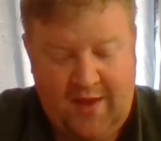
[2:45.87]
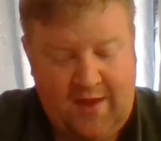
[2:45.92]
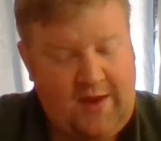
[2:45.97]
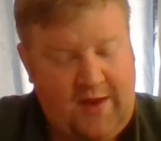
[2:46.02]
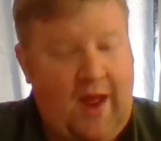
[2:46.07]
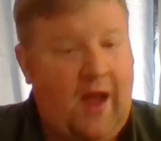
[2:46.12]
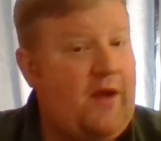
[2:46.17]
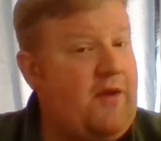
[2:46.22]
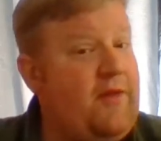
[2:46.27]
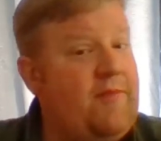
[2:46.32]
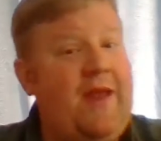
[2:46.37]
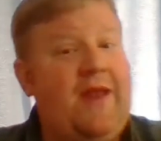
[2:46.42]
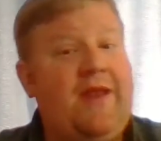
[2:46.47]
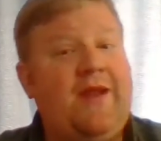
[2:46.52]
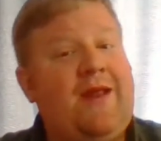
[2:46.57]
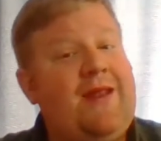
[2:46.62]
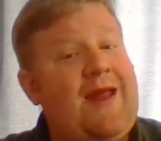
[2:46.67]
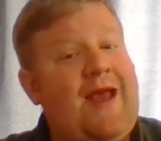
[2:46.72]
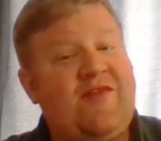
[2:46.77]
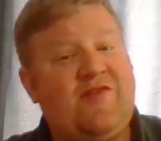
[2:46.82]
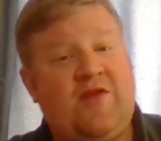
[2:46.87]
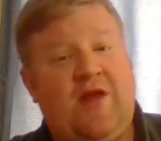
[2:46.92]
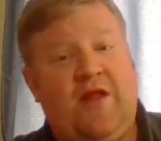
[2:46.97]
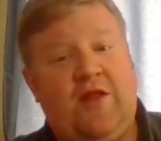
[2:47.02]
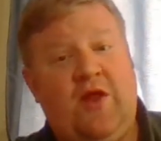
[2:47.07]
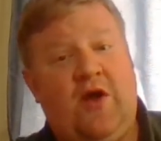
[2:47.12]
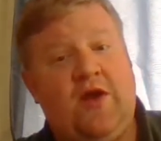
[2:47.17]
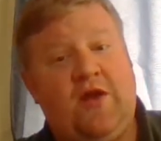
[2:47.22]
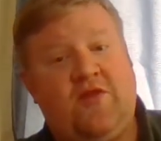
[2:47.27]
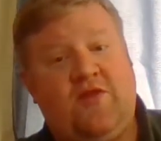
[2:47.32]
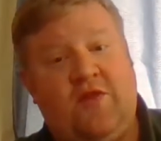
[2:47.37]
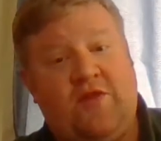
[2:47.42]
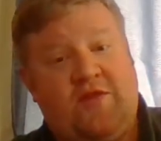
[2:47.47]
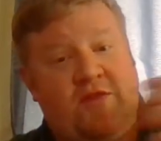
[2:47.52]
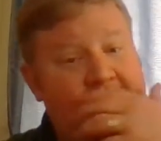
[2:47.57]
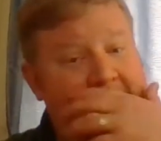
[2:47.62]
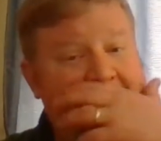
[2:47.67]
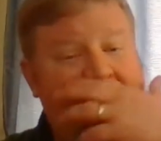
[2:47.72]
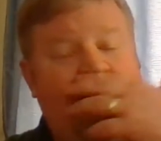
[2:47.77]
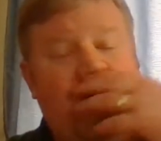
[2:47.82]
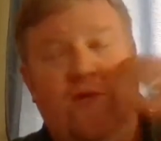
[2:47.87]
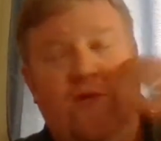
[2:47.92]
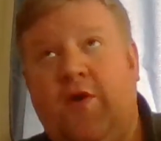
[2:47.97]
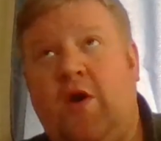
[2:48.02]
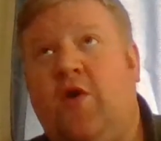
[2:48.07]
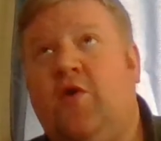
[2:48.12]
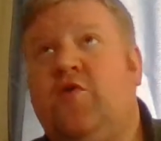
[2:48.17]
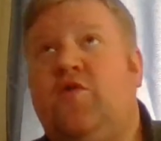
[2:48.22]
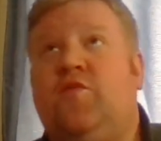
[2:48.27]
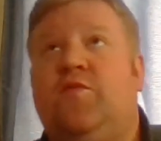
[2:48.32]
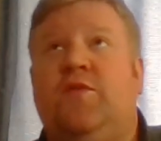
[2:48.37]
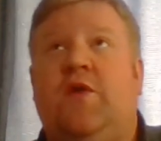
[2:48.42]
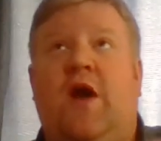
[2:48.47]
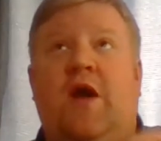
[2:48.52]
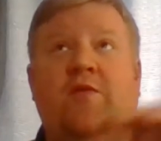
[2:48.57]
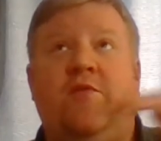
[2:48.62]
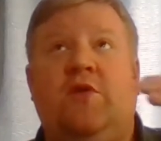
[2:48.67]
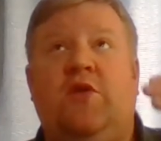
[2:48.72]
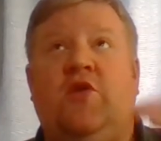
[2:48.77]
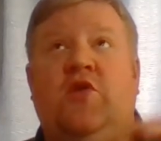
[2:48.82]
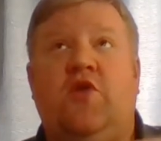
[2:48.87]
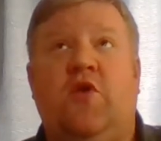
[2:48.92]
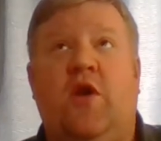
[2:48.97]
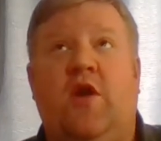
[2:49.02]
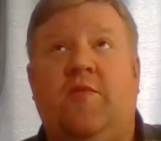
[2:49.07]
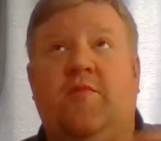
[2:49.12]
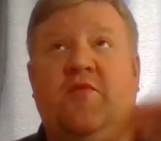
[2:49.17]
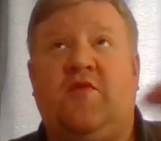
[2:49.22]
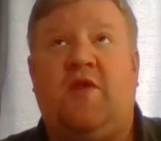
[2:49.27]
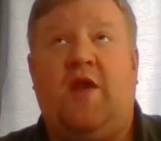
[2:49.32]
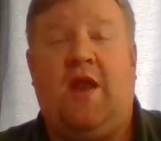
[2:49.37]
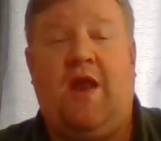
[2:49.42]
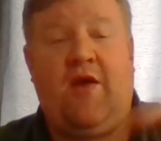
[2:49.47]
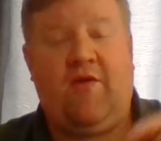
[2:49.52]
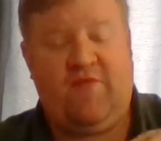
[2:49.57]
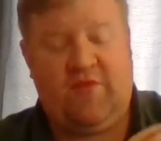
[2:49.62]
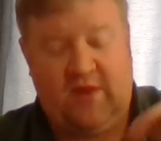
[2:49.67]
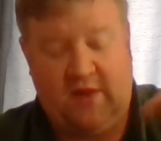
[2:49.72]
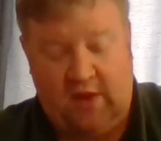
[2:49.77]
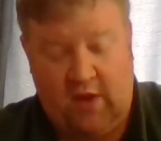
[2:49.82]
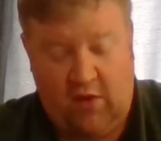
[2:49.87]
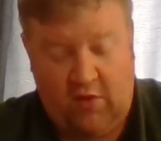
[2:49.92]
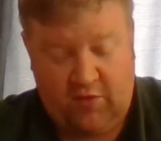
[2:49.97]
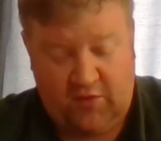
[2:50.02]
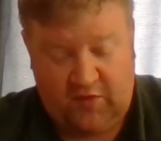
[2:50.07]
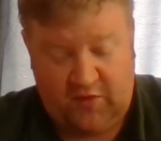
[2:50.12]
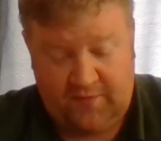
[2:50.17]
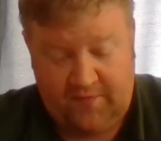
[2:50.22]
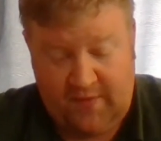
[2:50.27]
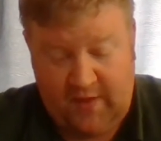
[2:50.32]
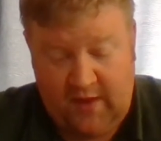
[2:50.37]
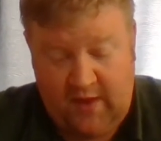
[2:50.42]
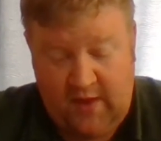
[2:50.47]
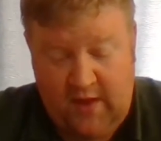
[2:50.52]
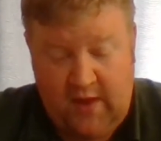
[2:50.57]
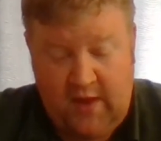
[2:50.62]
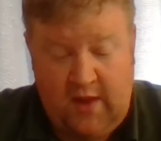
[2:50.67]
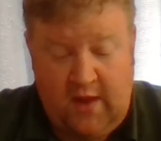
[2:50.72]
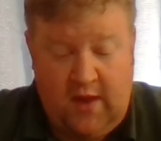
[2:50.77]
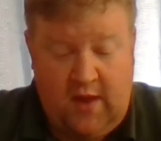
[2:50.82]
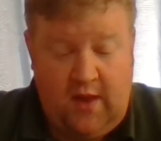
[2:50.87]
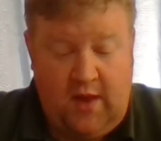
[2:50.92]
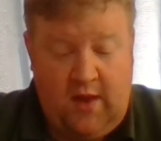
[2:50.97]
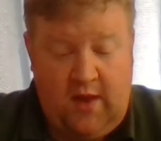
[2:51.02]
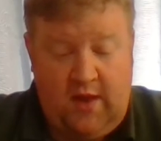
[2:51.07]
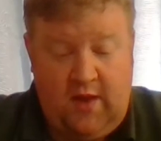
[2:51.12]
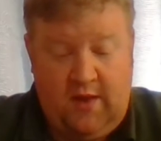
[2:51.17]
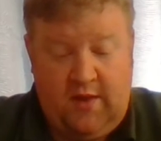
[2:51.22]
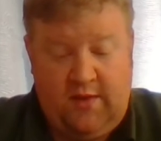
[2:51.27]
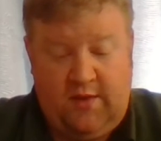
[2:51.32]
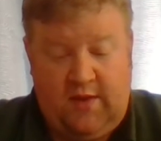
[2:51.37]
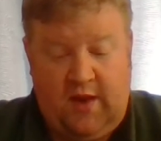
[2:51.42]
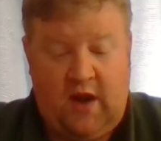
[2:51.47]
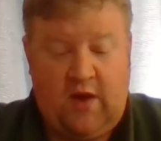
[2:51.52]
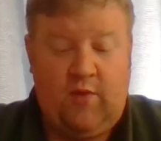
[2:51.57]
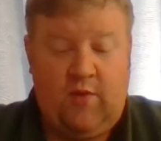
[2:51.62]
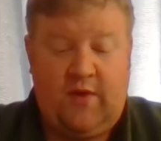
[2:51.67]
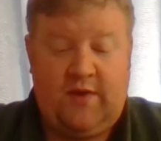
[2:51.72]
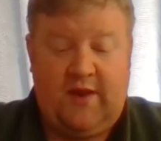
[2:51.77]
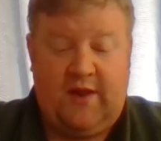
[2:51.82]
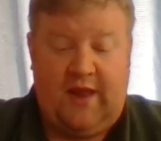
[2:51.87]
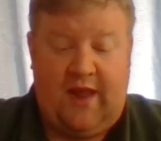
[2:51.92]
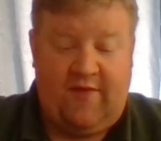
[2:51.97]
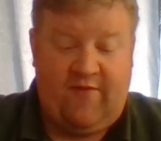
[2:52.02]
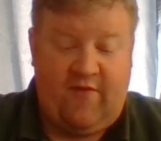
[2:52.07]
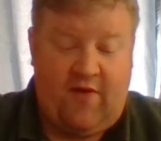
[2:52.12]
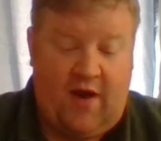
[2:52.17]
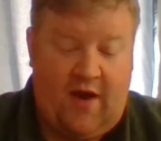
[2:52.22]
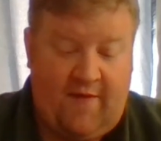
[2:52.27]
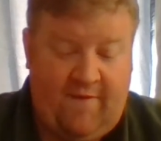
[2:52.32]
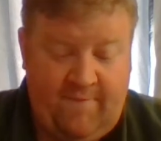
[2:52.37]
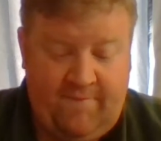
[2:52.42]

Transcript: Now, it may not last that long as you think. Who knows? I'm not really sure 100% how everything goes. The other one they gave off,